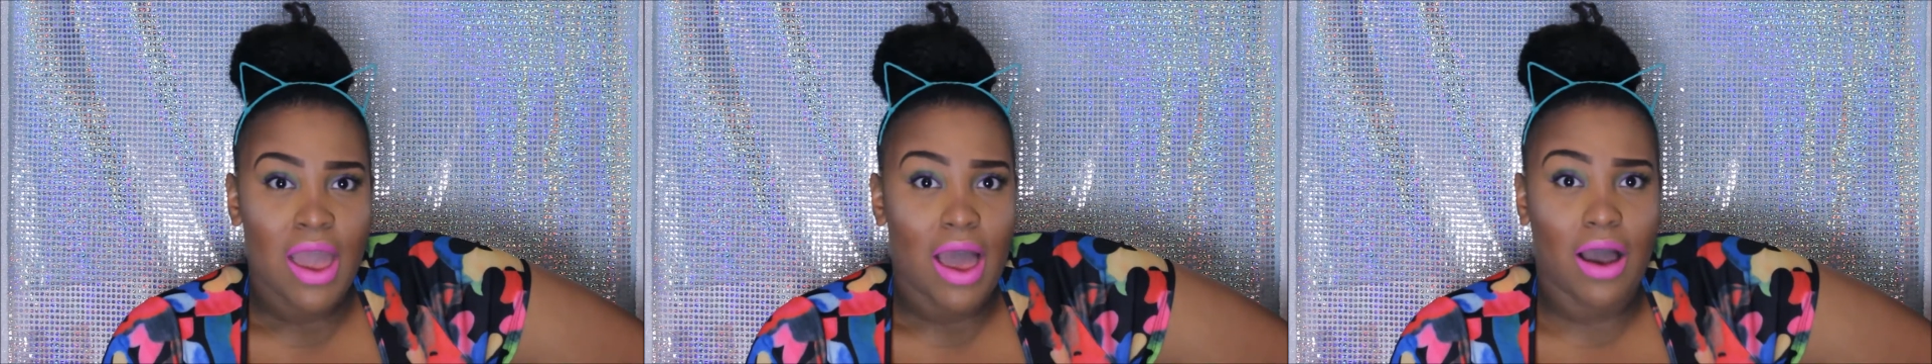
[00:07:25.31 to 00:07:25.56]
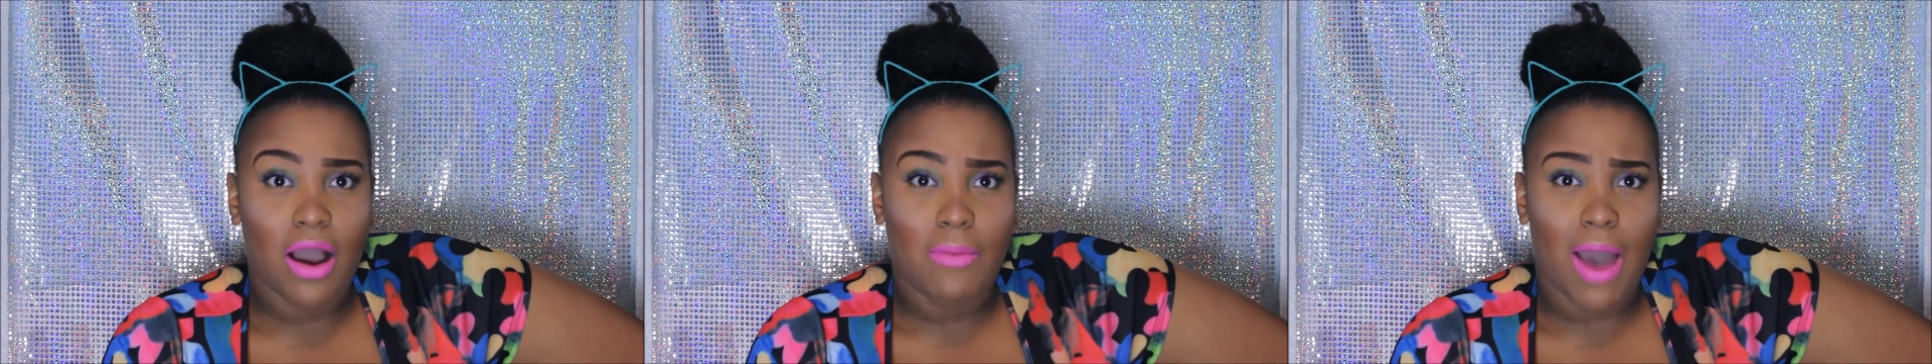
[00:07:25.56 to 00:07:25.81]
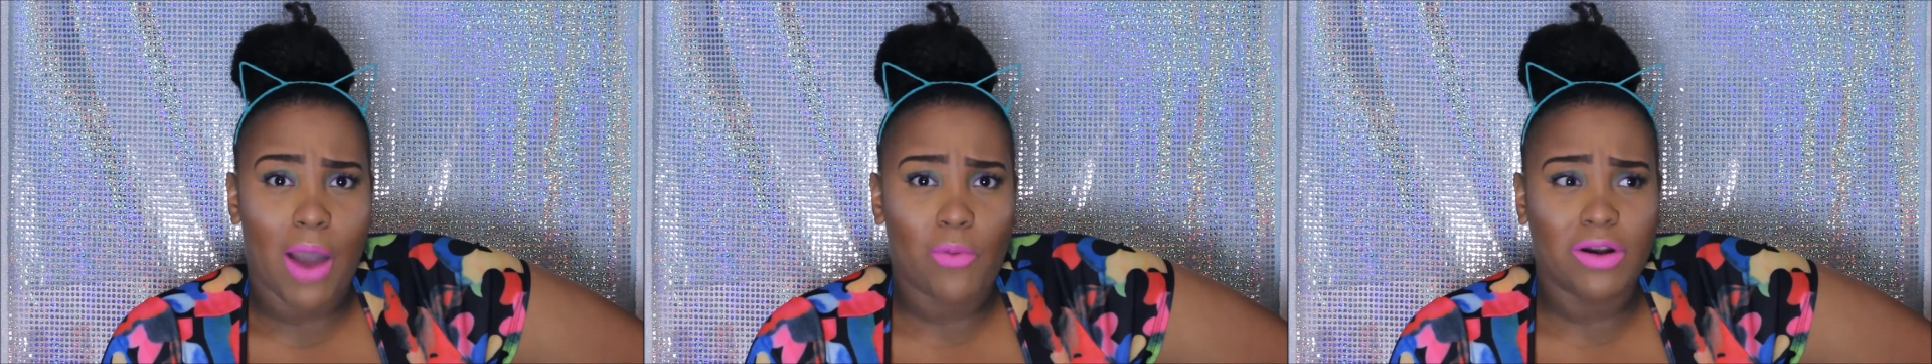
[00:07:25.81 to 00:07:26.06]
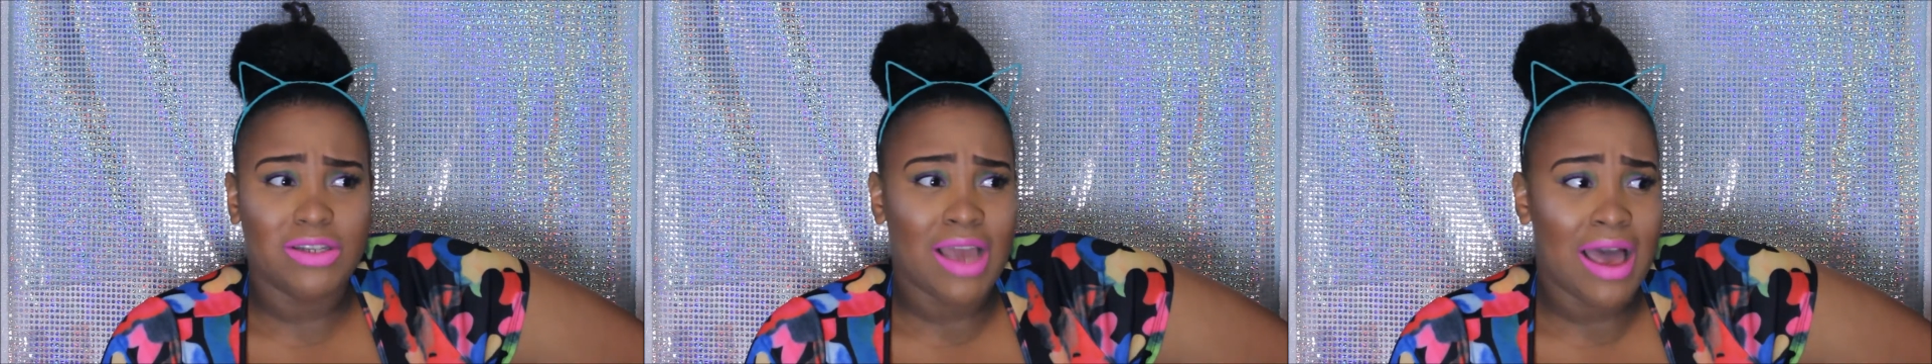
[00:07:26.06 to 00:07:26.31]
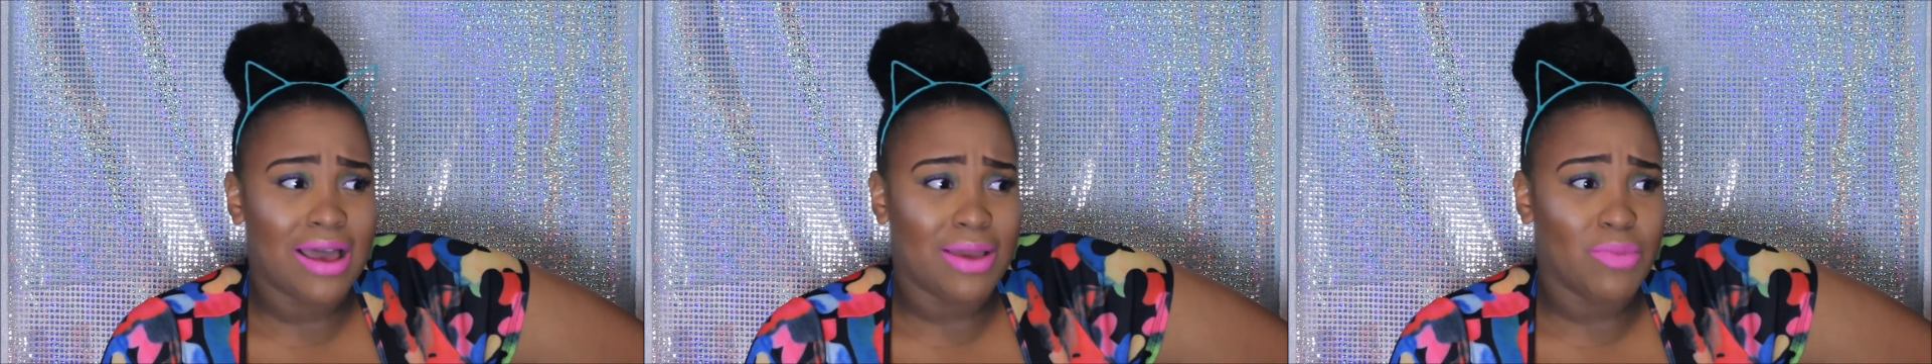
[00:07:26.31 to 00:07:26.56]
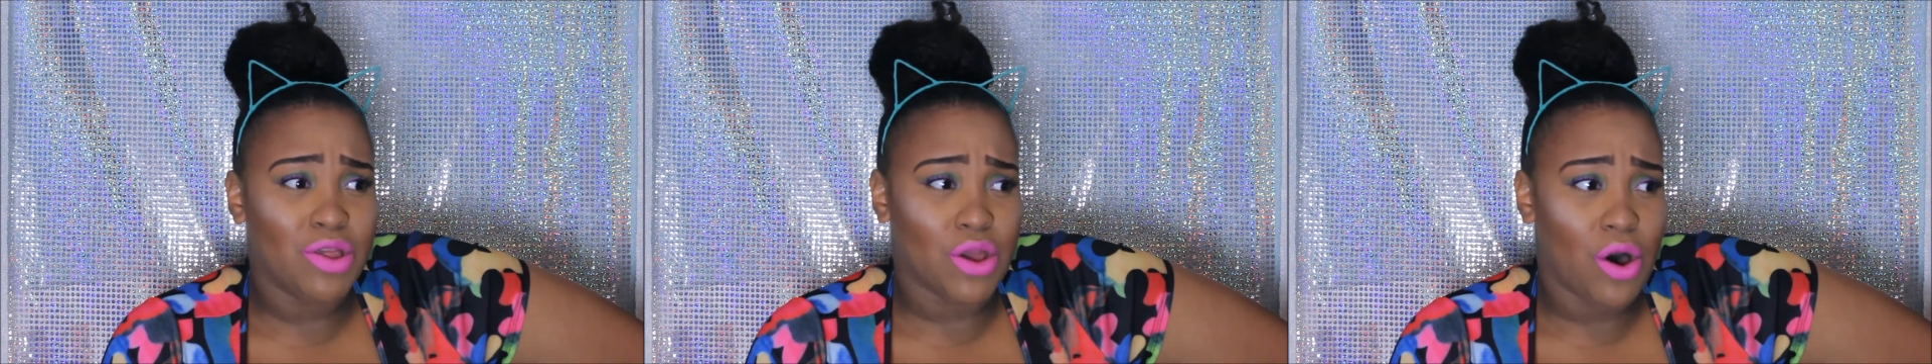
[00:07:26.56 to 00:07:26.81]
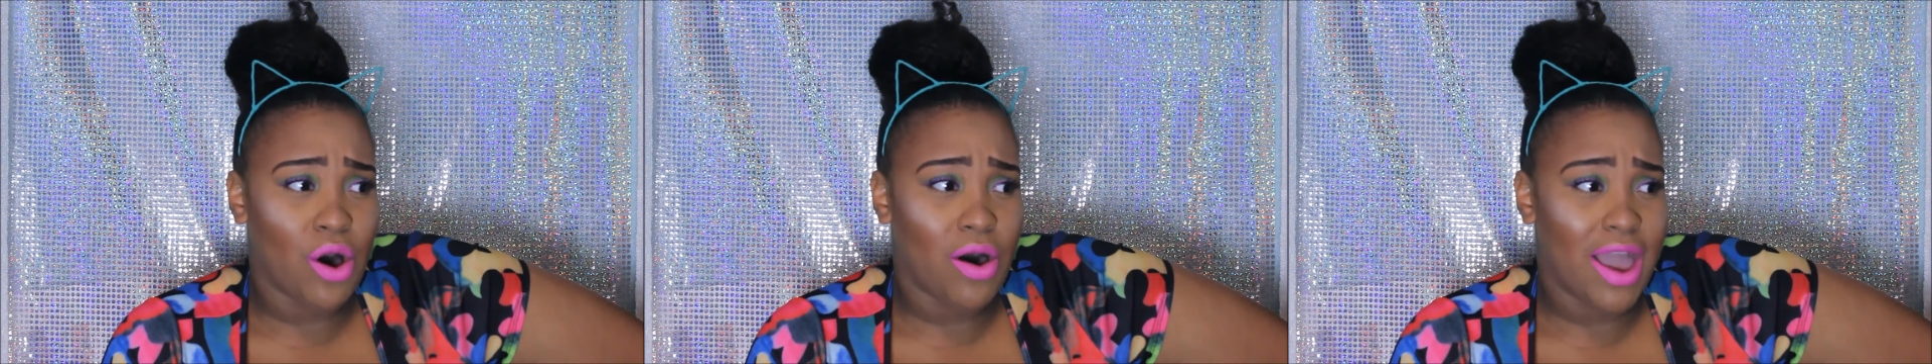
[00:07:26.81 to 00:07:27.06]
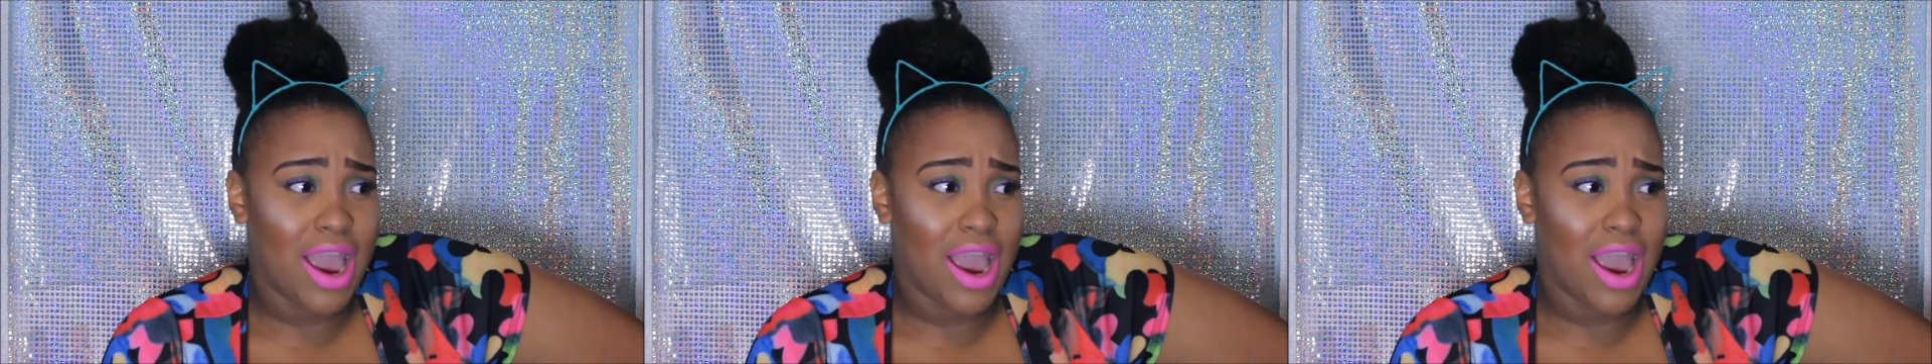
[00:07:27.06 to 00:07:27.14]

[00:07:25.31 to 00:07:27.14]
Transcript: um, I one time saw